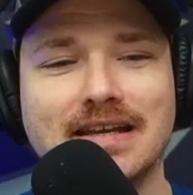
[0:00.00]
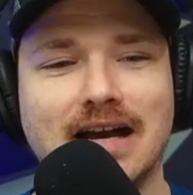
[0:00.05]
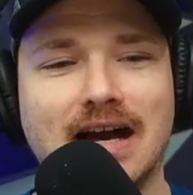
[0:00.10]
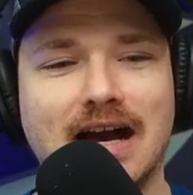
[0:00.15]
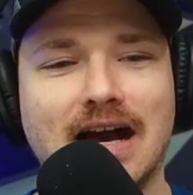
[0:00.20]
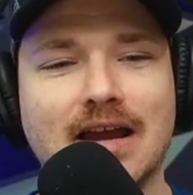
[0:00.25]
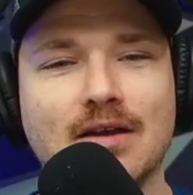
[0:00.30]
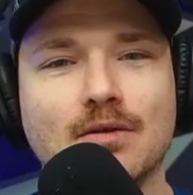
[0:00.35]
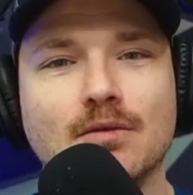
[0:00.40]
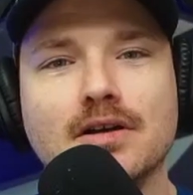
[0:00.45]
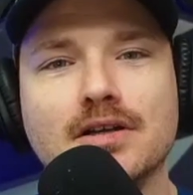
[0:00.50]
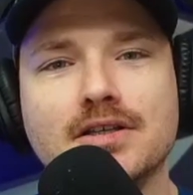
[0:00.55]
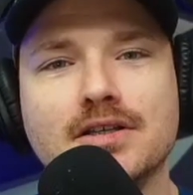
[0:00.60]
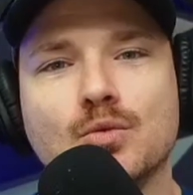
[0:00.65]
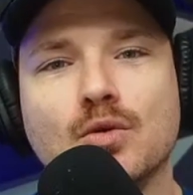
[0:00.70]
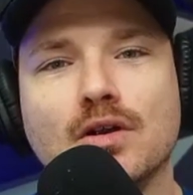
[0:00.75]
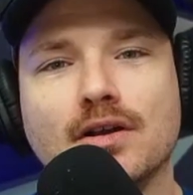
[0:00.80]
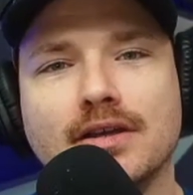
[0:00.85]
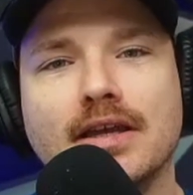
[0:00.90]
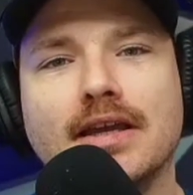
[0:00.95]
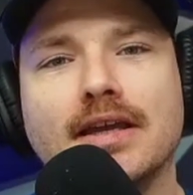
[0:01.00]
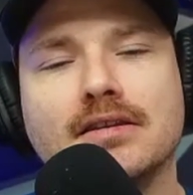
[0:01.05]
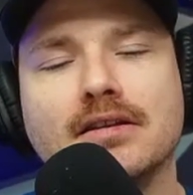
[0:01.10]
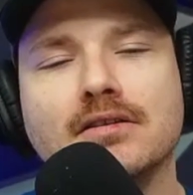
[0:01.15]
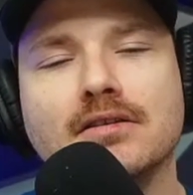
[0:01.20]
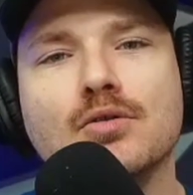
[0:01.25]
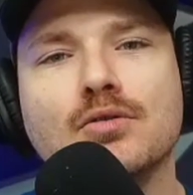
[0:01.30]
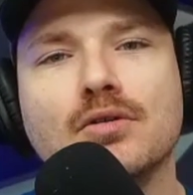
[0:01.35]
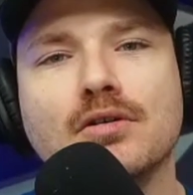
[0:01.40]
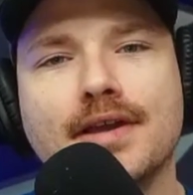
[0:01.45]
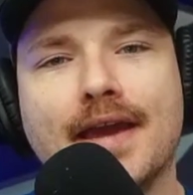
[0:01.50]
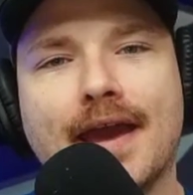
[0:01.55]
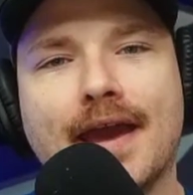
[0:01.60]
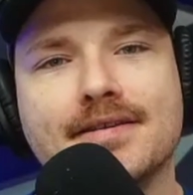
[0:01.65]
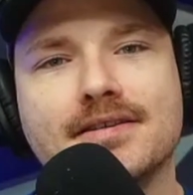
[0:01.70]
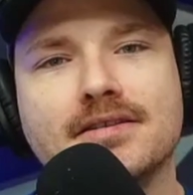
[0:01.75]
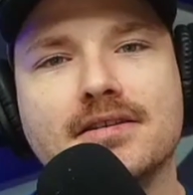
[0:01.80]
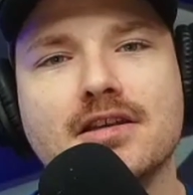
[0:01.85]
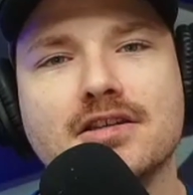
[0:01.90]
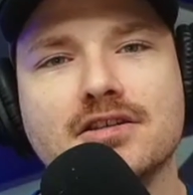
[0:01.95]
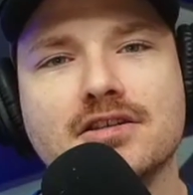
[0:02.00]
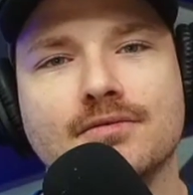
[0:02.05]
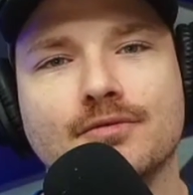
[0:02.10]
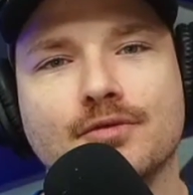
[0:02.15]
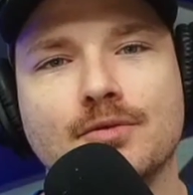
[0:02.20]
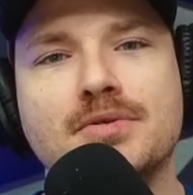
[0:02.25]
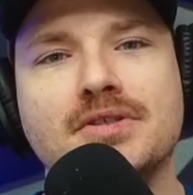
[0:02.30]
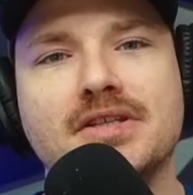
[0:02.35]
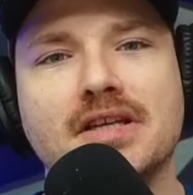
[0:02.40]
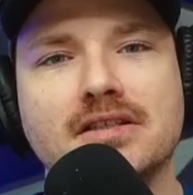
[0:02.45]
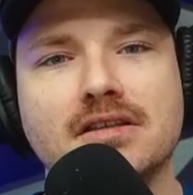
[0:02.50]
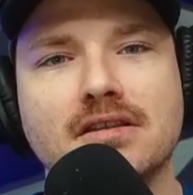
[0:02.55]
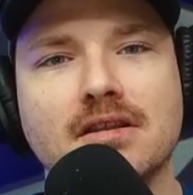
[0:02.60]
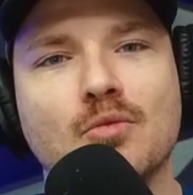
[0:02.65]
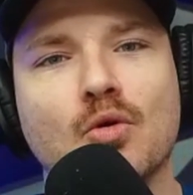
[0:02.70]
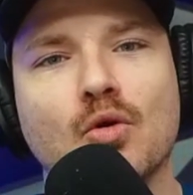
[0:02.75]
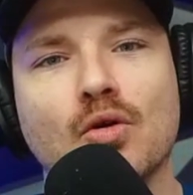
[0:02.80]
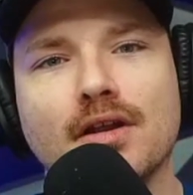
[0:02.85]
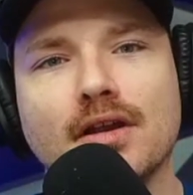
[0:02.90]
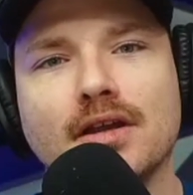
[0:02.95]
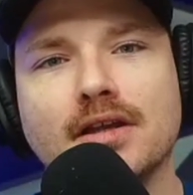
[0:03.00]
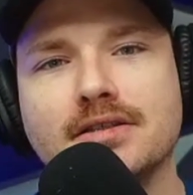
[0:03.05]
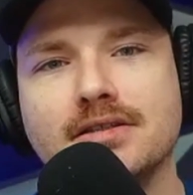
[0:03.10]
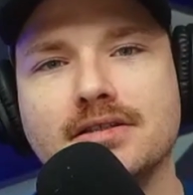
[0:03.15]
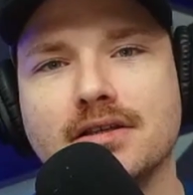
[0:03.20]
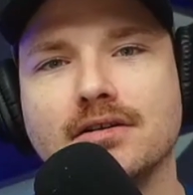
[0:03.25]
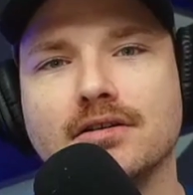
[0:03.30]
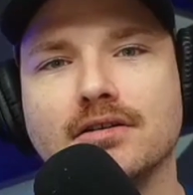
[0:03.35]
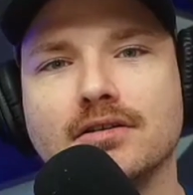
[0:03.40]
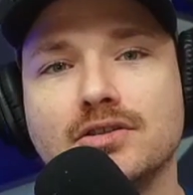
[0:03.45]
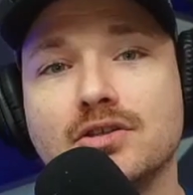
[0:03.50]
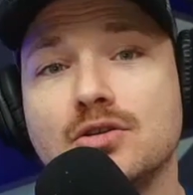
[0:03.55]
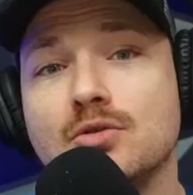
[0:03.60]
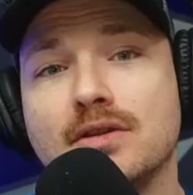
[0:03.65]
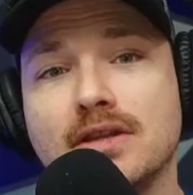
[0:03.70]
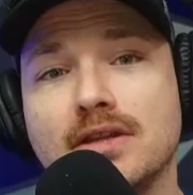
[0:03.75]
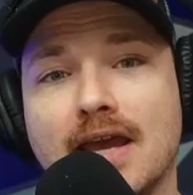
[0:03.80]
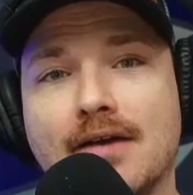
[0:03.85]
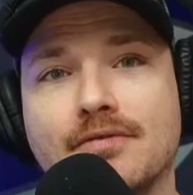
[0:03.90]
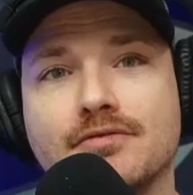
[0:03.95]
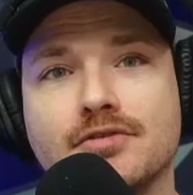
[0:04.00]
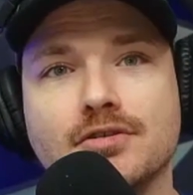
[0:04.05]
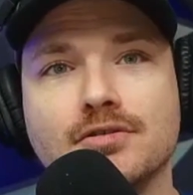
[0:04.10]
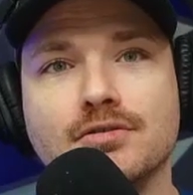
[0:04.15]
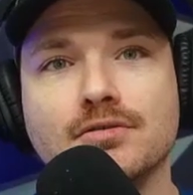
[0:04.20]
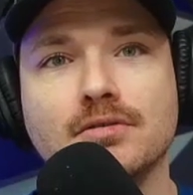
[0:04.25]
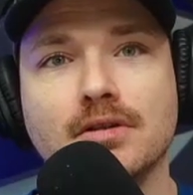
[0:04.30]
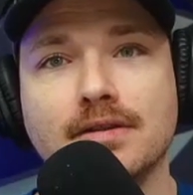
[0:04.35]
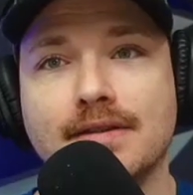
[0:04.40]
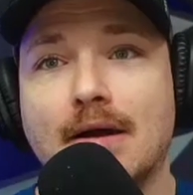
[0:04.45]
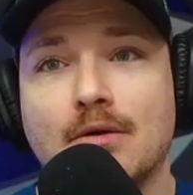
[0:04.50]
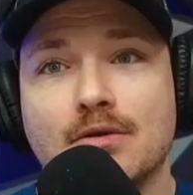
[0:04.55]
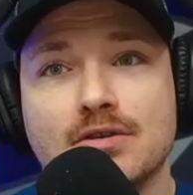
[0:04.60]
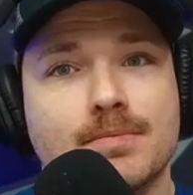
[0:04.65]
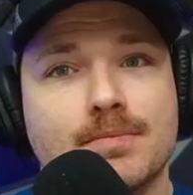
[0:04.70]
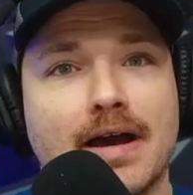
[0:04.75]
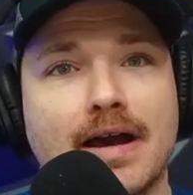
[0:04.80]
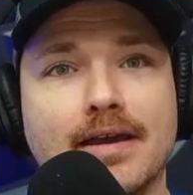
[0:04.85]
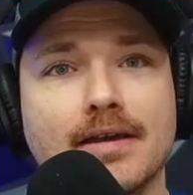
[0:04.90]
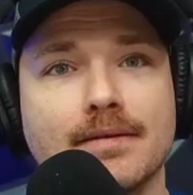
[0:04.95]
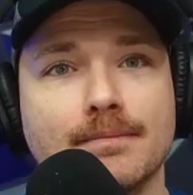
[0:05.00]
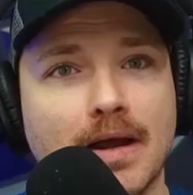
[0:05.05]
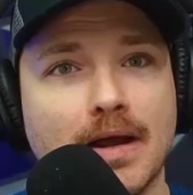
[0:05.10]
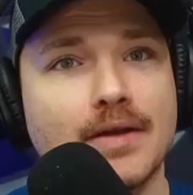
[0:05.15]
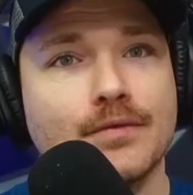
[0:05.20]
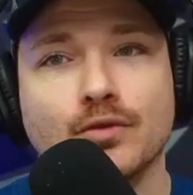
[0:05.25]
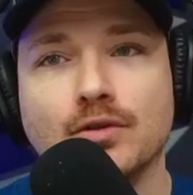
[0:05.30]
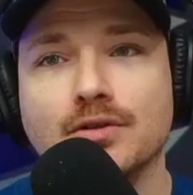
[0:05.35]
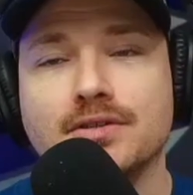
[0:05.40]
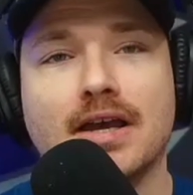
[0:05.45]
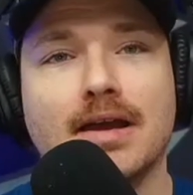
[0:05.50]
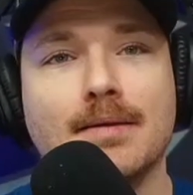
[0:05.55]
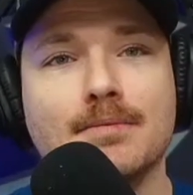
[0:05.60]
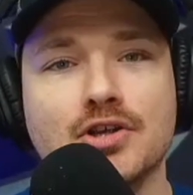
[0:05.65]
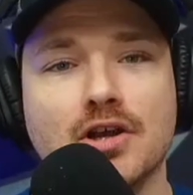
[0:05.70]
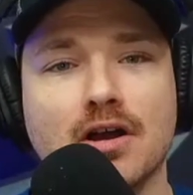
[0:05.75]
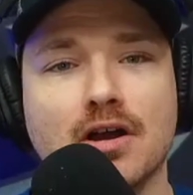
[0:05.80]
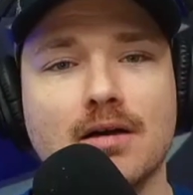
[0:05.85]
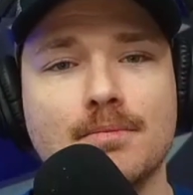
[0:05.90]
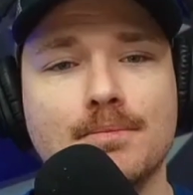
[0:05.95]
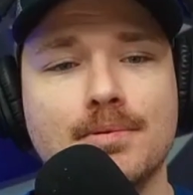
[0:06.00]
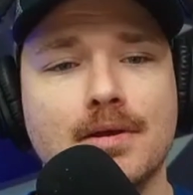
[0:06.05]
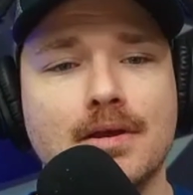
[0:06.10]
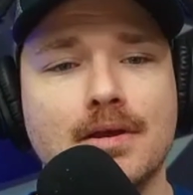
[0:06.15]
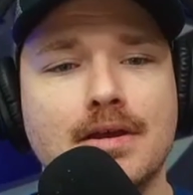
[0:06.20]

I was working at the local gas station from six in the morning until two in the afternoon, and that was my my full time job.